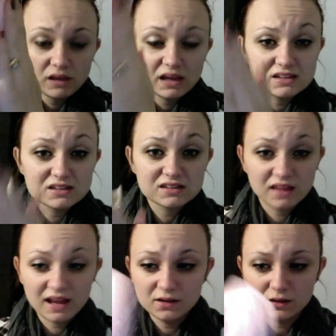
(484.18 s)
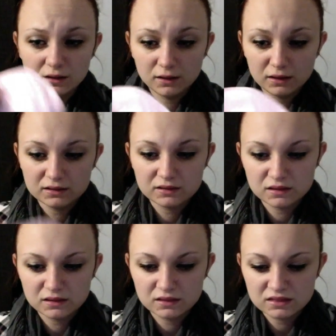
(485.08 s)
It's like,
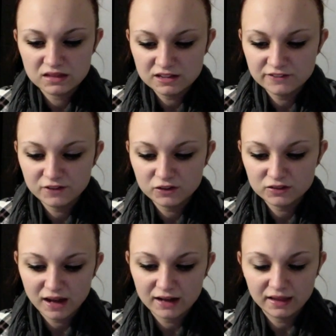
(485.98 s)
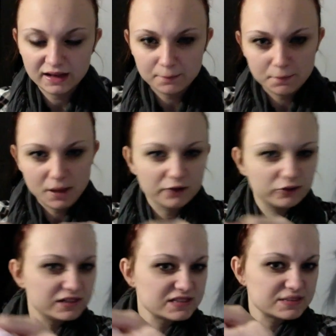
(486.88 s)
this feels kind of like a
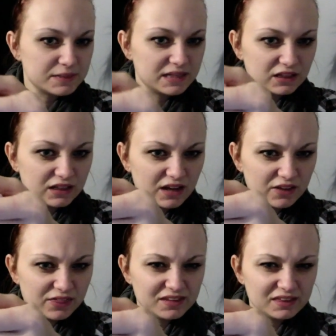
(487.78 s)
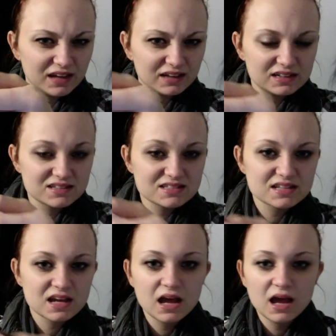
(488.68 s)
moderate to me. Look how thin that is.
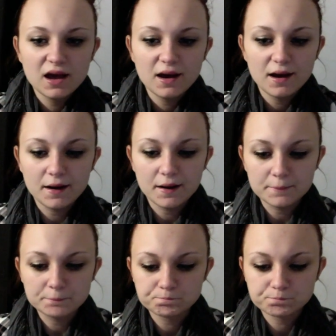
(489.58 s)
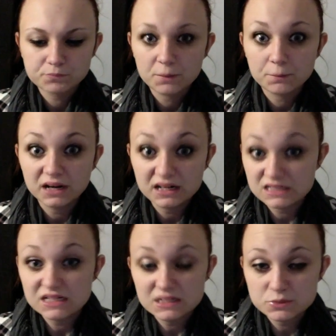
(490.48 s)
Um, but it
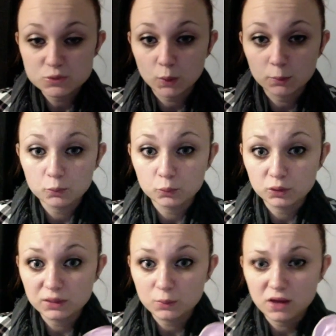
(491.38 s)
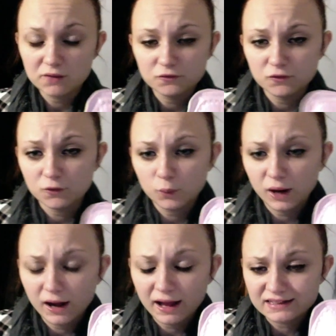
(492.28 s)
did absorb really well for
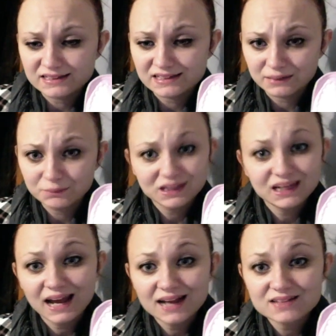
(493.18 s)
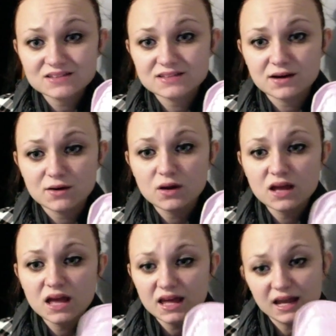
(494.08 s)
where I did bleed at, so
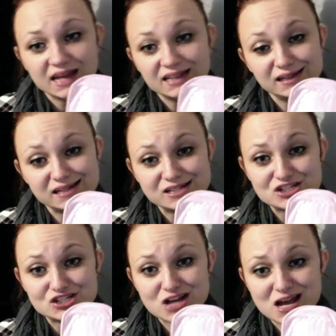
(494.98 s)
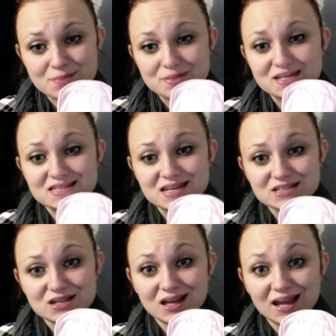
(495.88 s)
it did its job, and
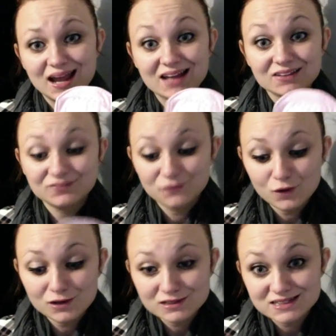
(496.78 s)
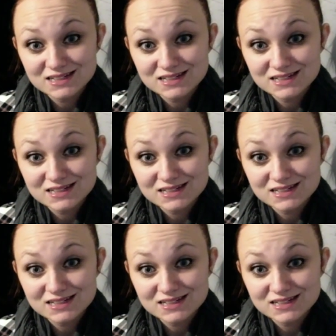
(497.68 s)
that's all I asked for to do.